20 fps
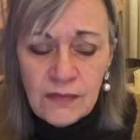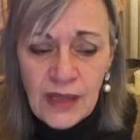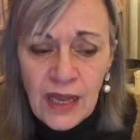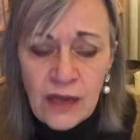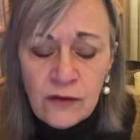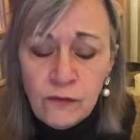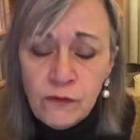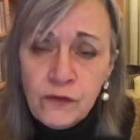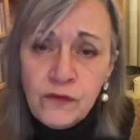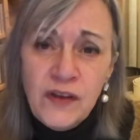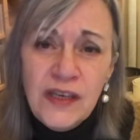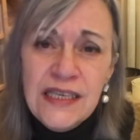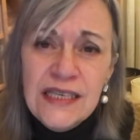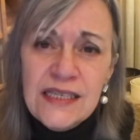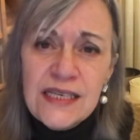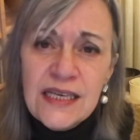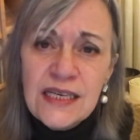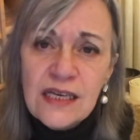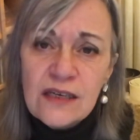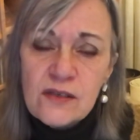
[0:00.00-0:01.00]
and
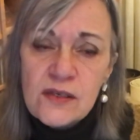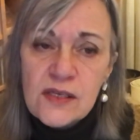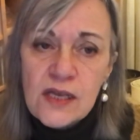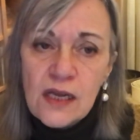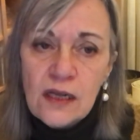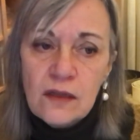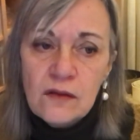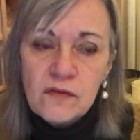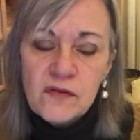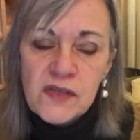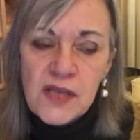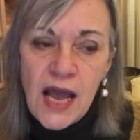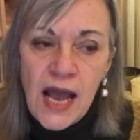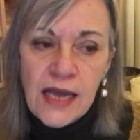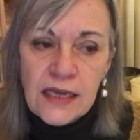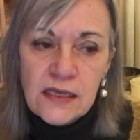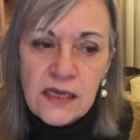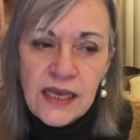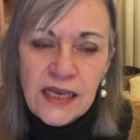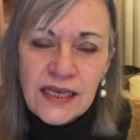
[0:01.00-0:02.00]
feeding ourselves
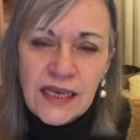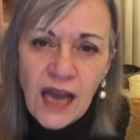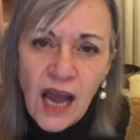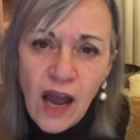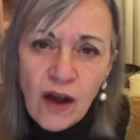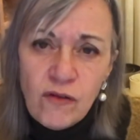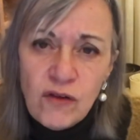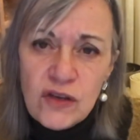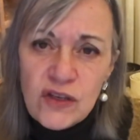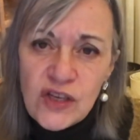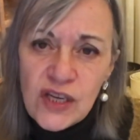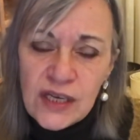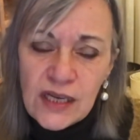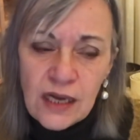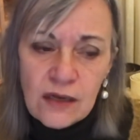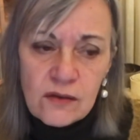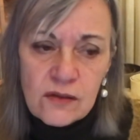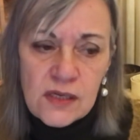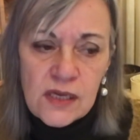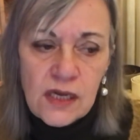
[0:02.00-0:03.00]
and encouraging
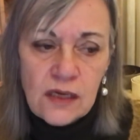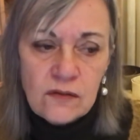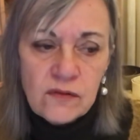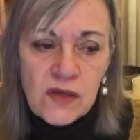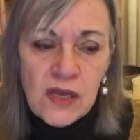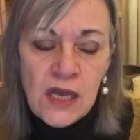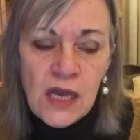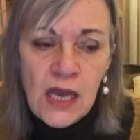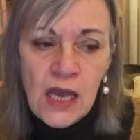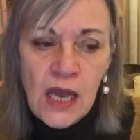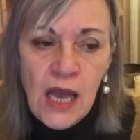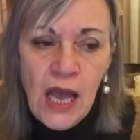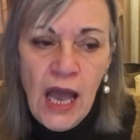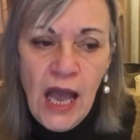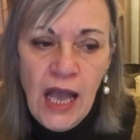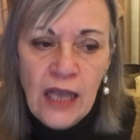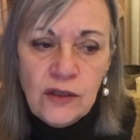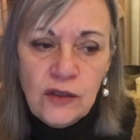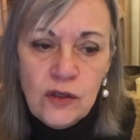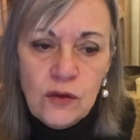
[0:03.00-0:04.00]
ourselves
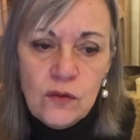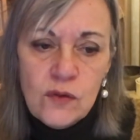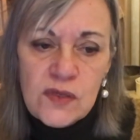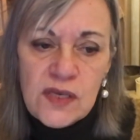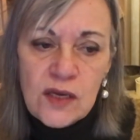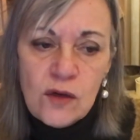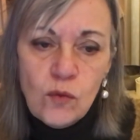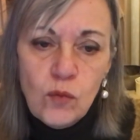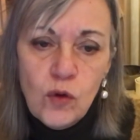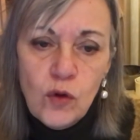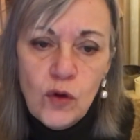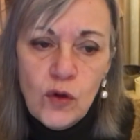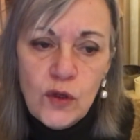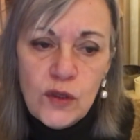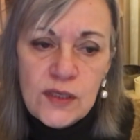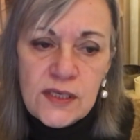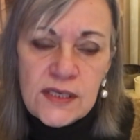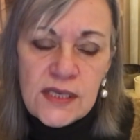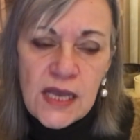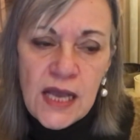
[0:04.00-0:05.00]
and using
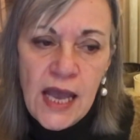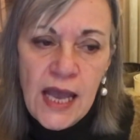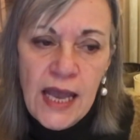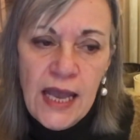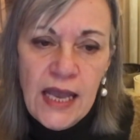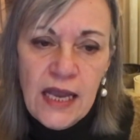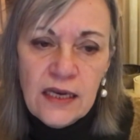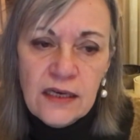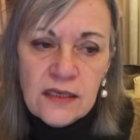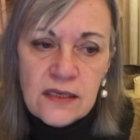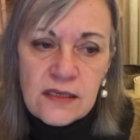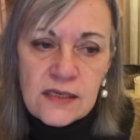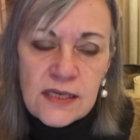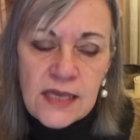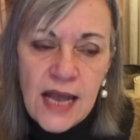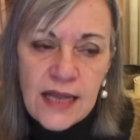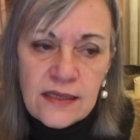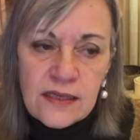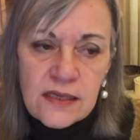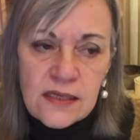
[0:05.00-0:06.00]
words in a
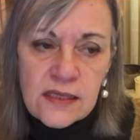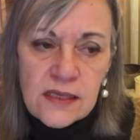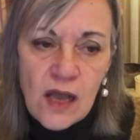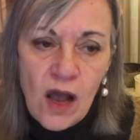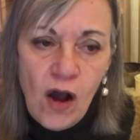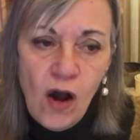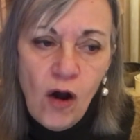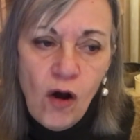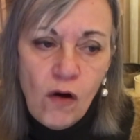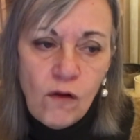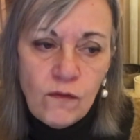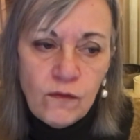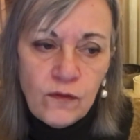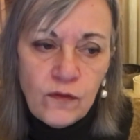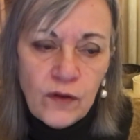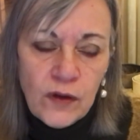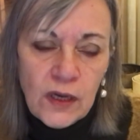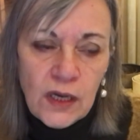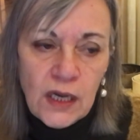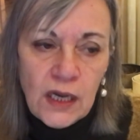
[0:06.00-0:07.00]
sense
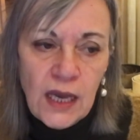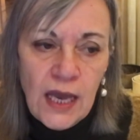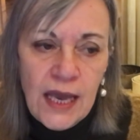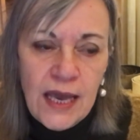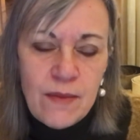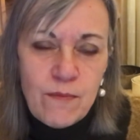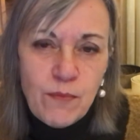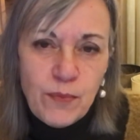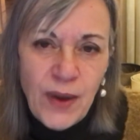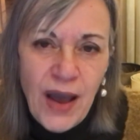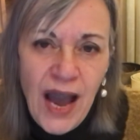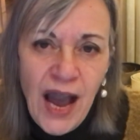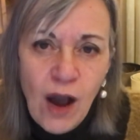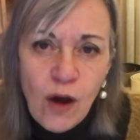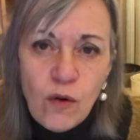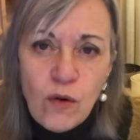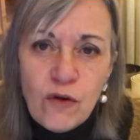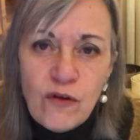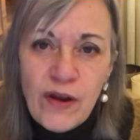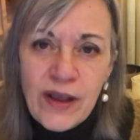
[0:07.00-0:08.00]
of
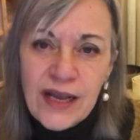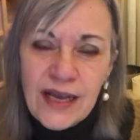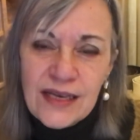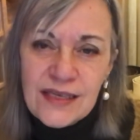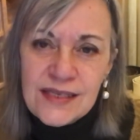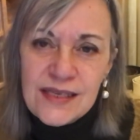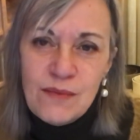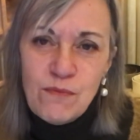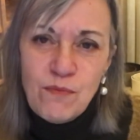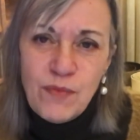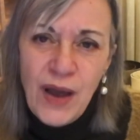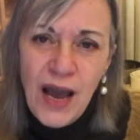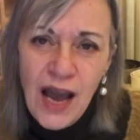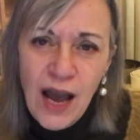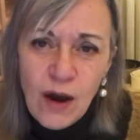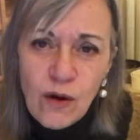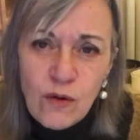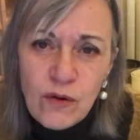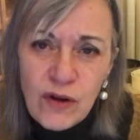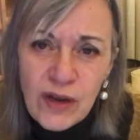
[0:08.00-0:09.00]
empowering
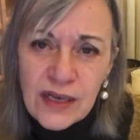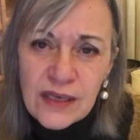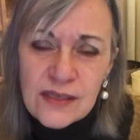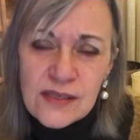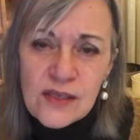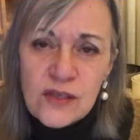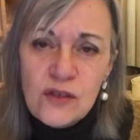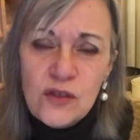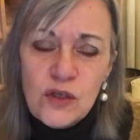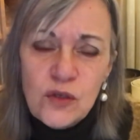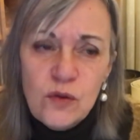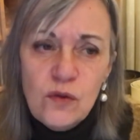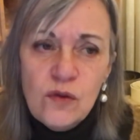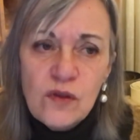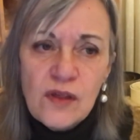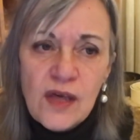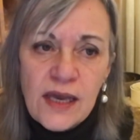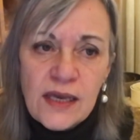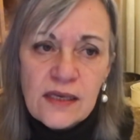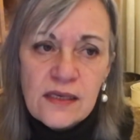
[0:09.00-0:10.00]
us to do
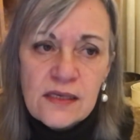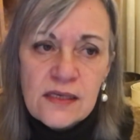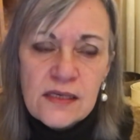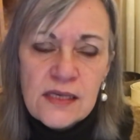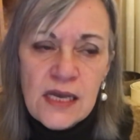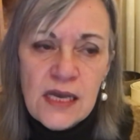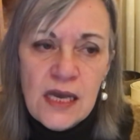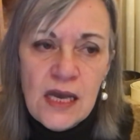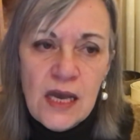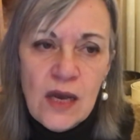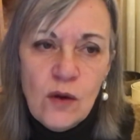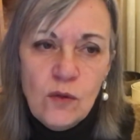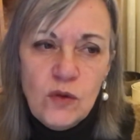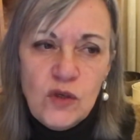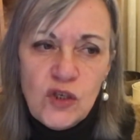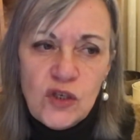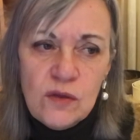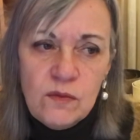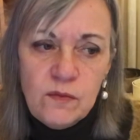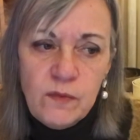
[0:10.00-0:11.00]
things. We
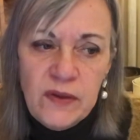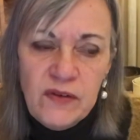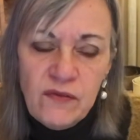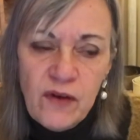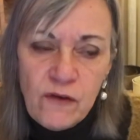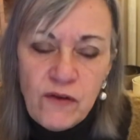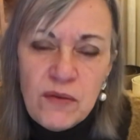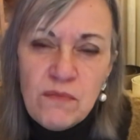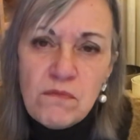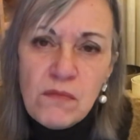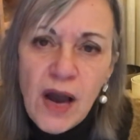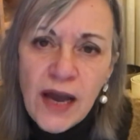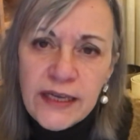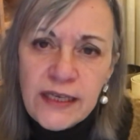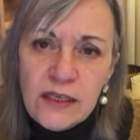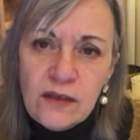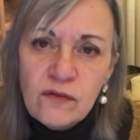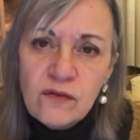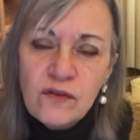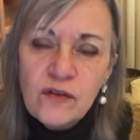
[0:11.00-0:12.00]
should be very
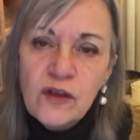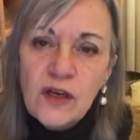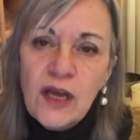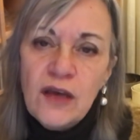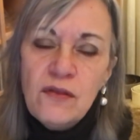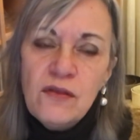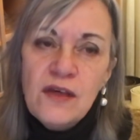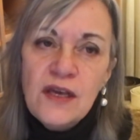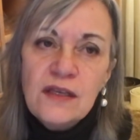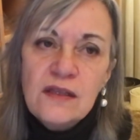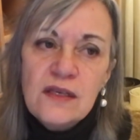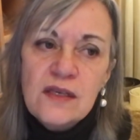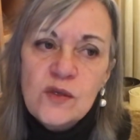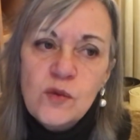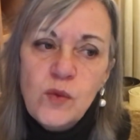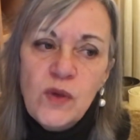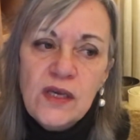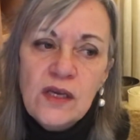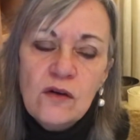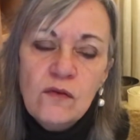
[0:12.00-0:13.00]
mindful, I think,
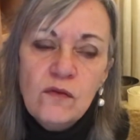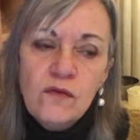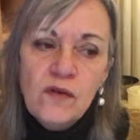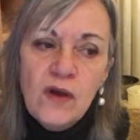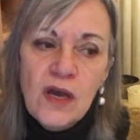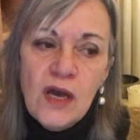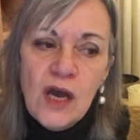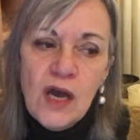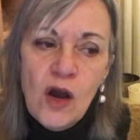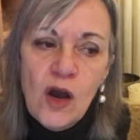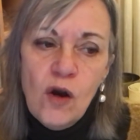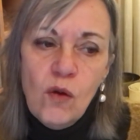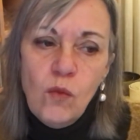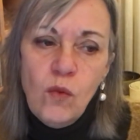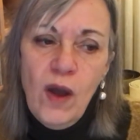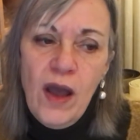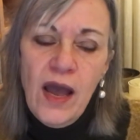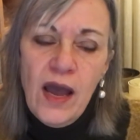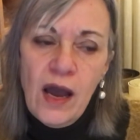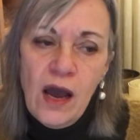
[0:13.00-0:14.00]
this week of
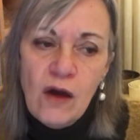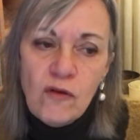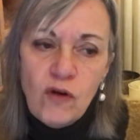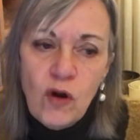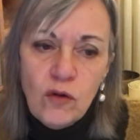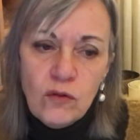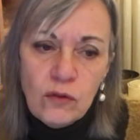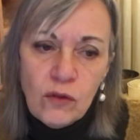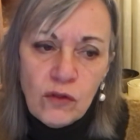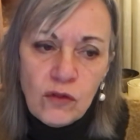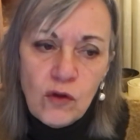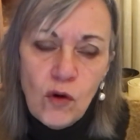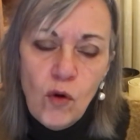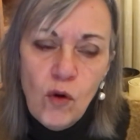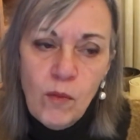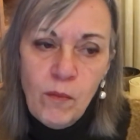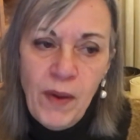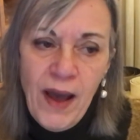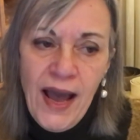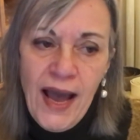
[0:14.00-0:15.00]
where our own
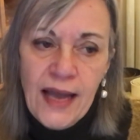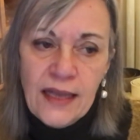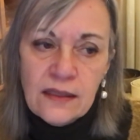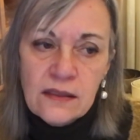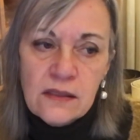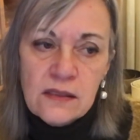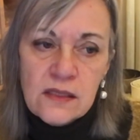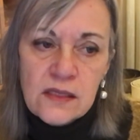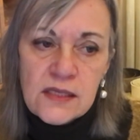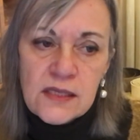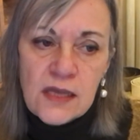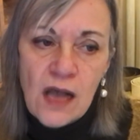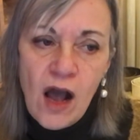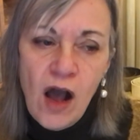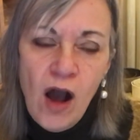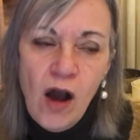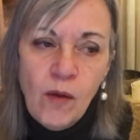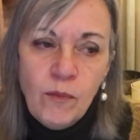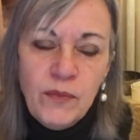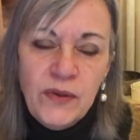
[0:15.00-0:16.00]
thought patterns
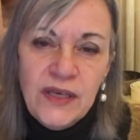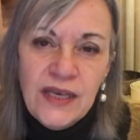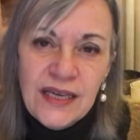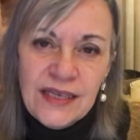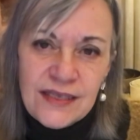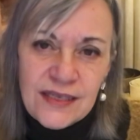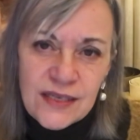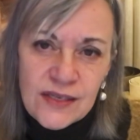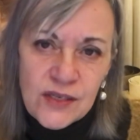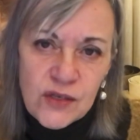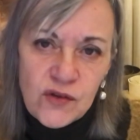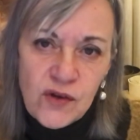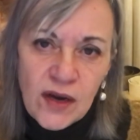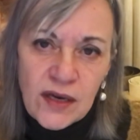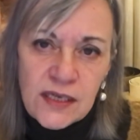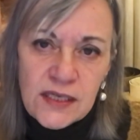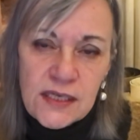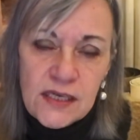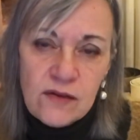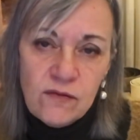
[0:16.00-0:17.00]
are being
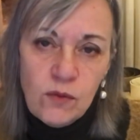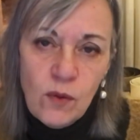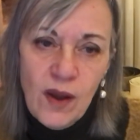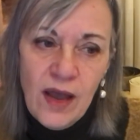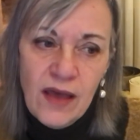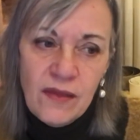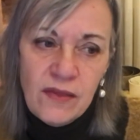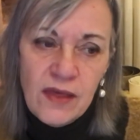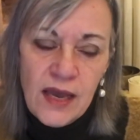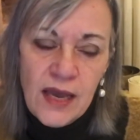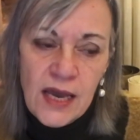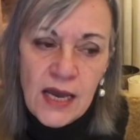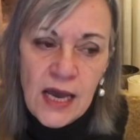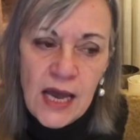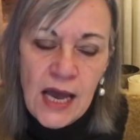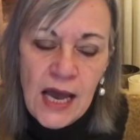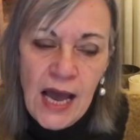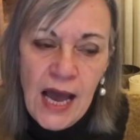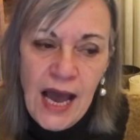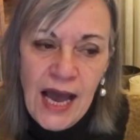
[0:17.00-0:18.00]
destructive, where they're
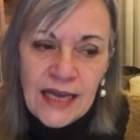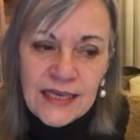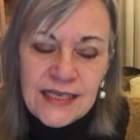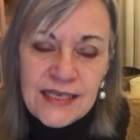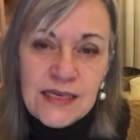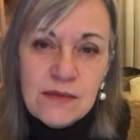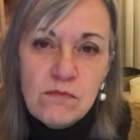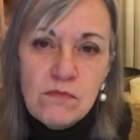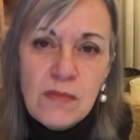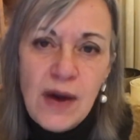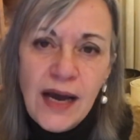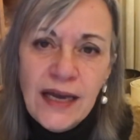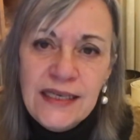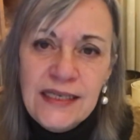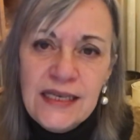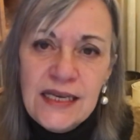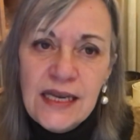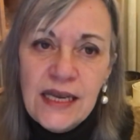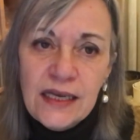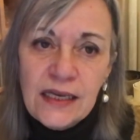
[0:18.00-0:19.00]

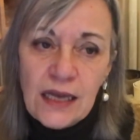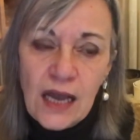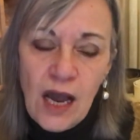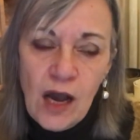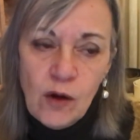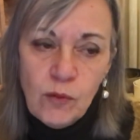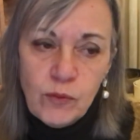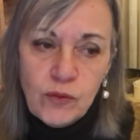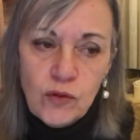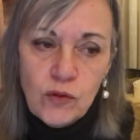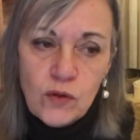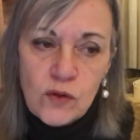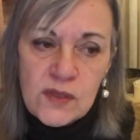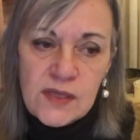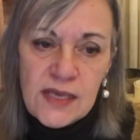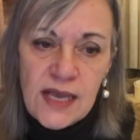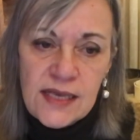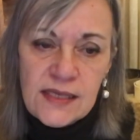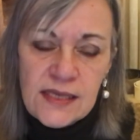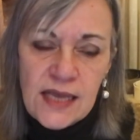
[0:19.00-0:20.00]
undermining our
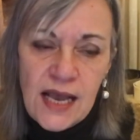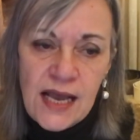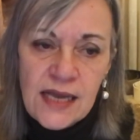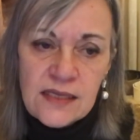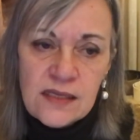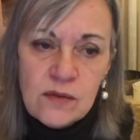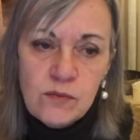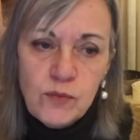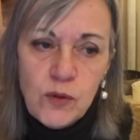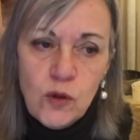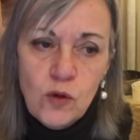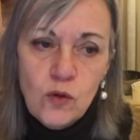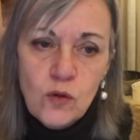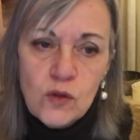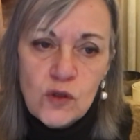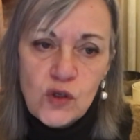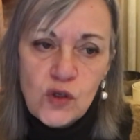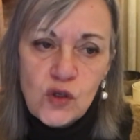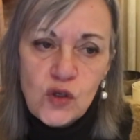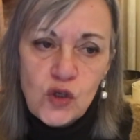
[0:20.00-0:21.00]
process as
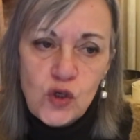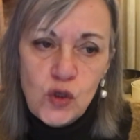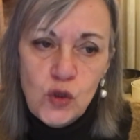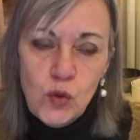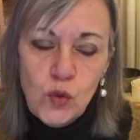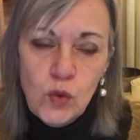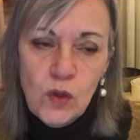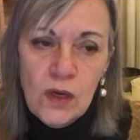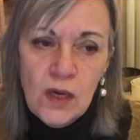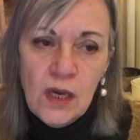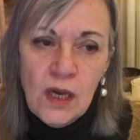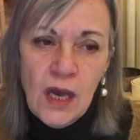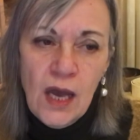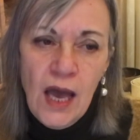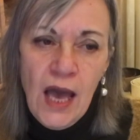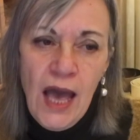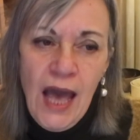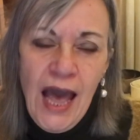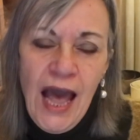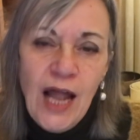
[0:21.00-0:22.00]
opposed to
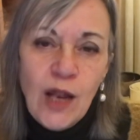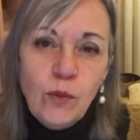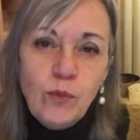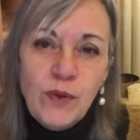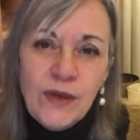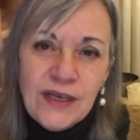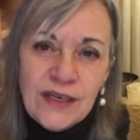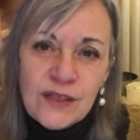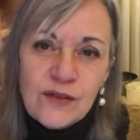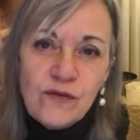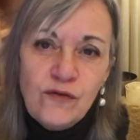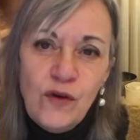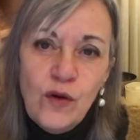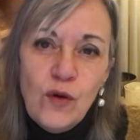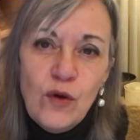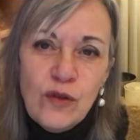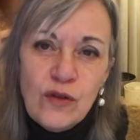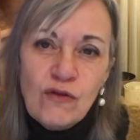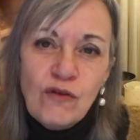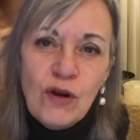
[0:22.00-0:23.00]
helping us
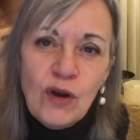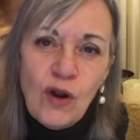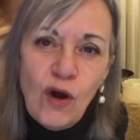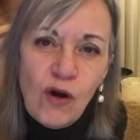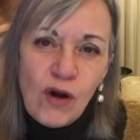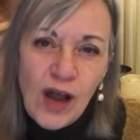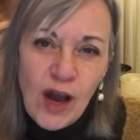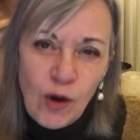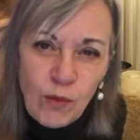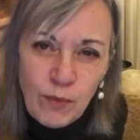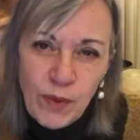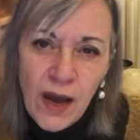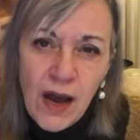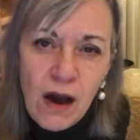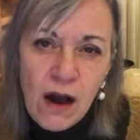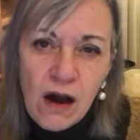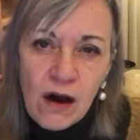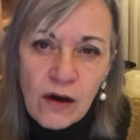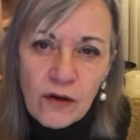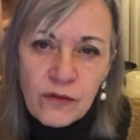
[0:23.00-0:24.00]
further along our
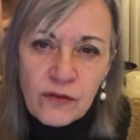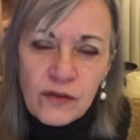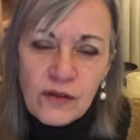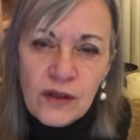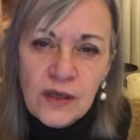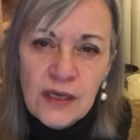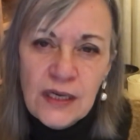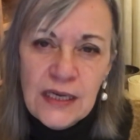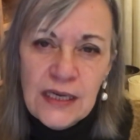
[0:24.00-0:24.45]
path.